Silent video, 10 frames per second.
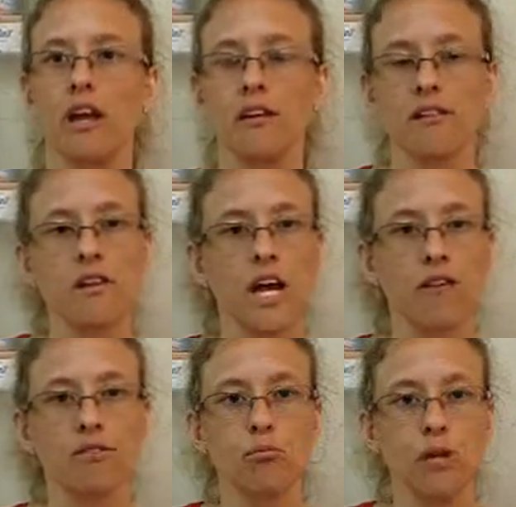It doesn't
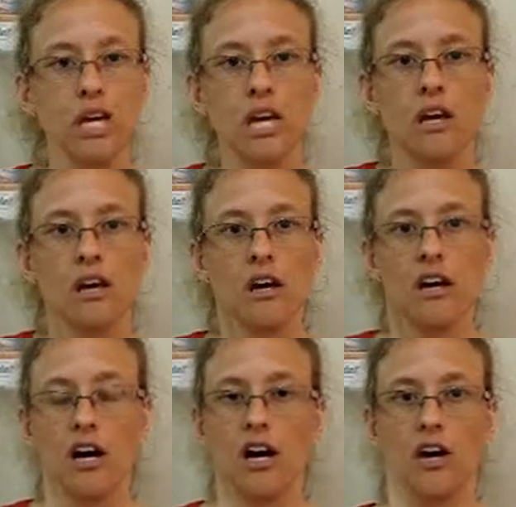have to be
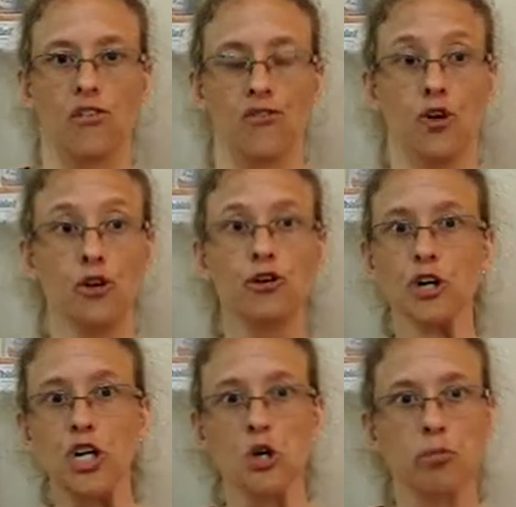a food
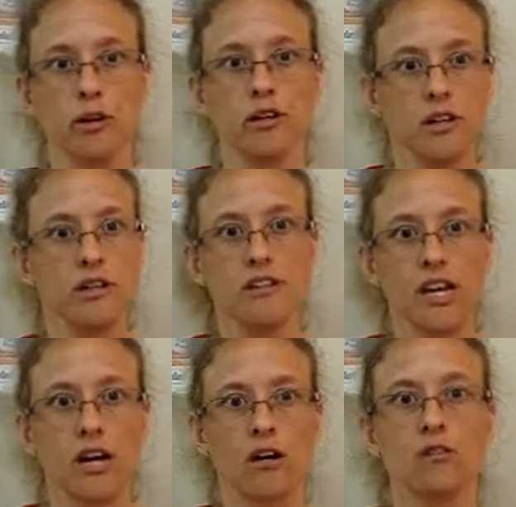group.
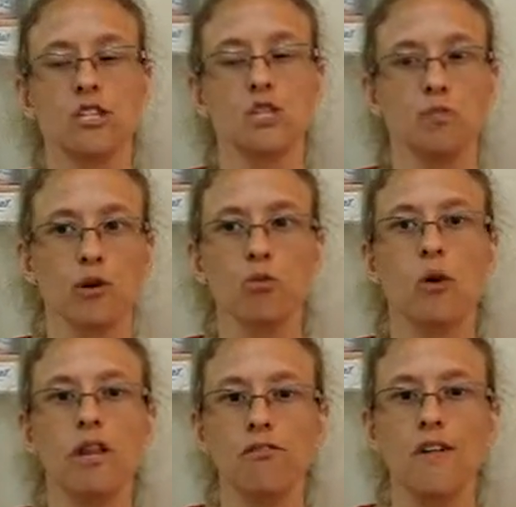Just pick
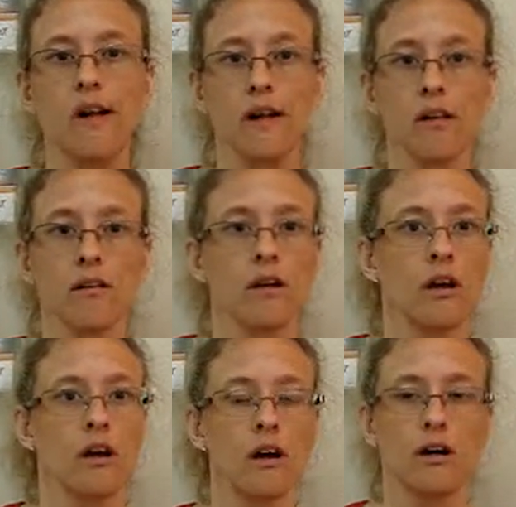one thing.
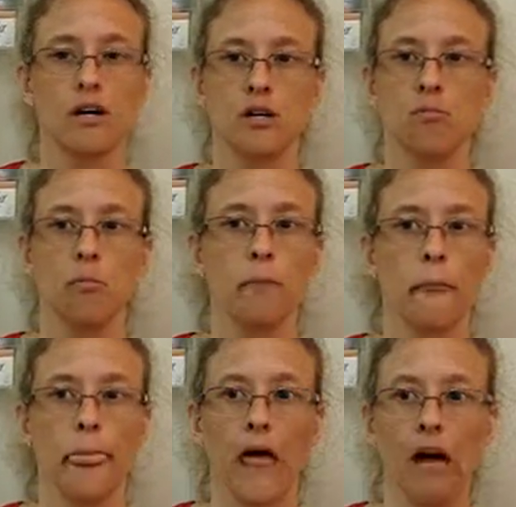
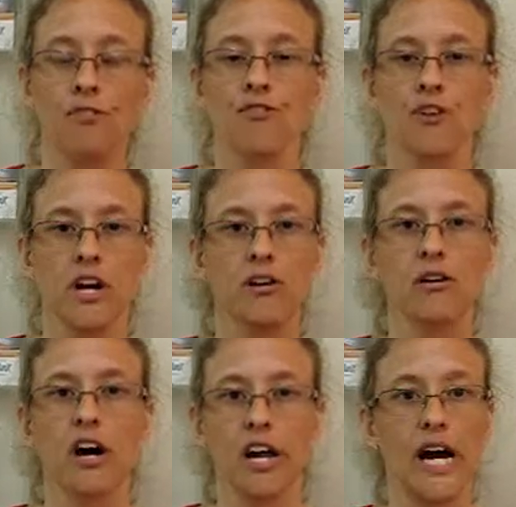I have a friend who
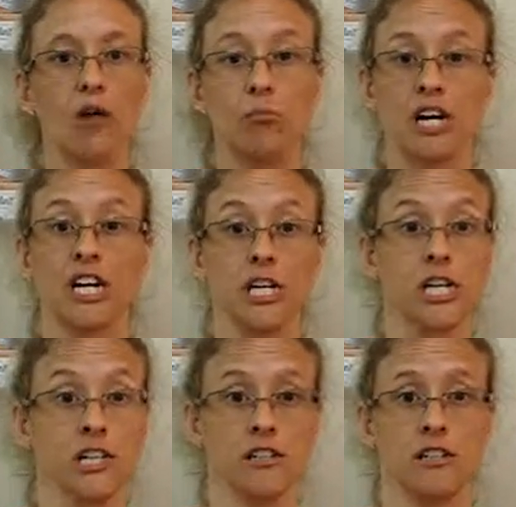cut out butter,
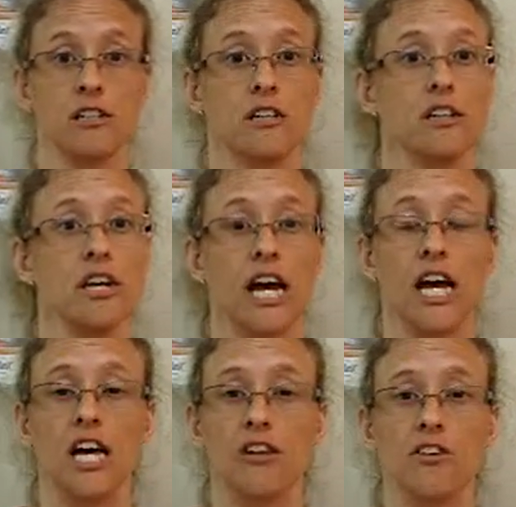
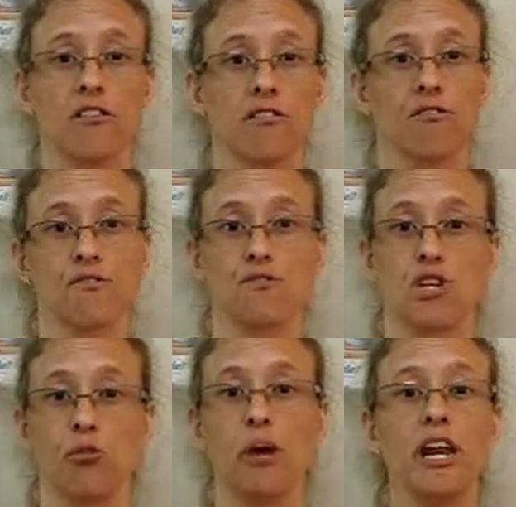and
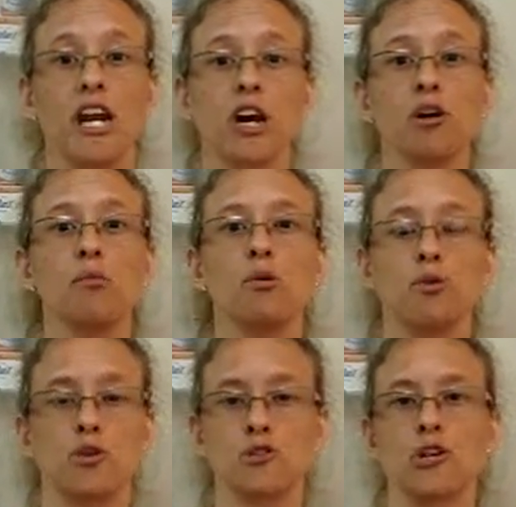she made an agreement
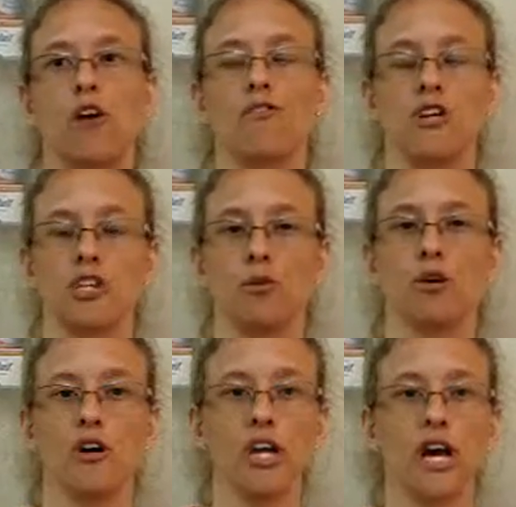with herself that she would
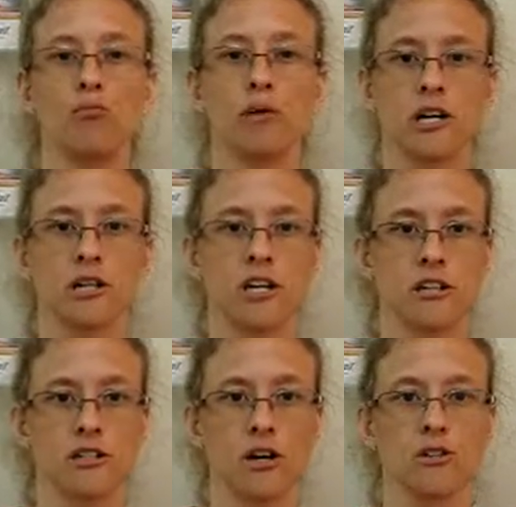only have butter on
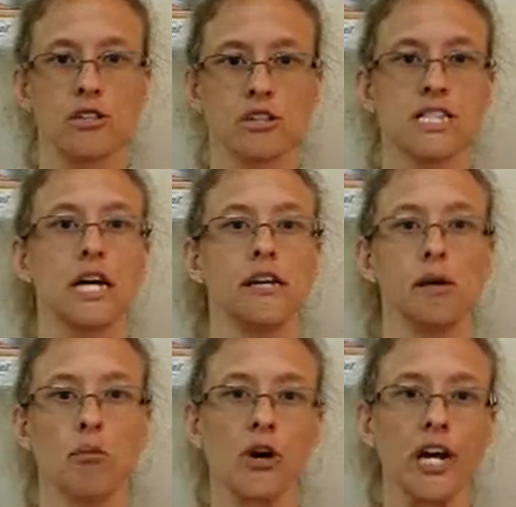her toast on Sunday
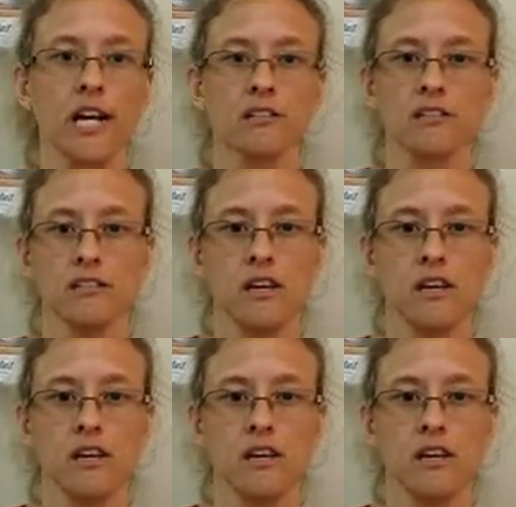mornings.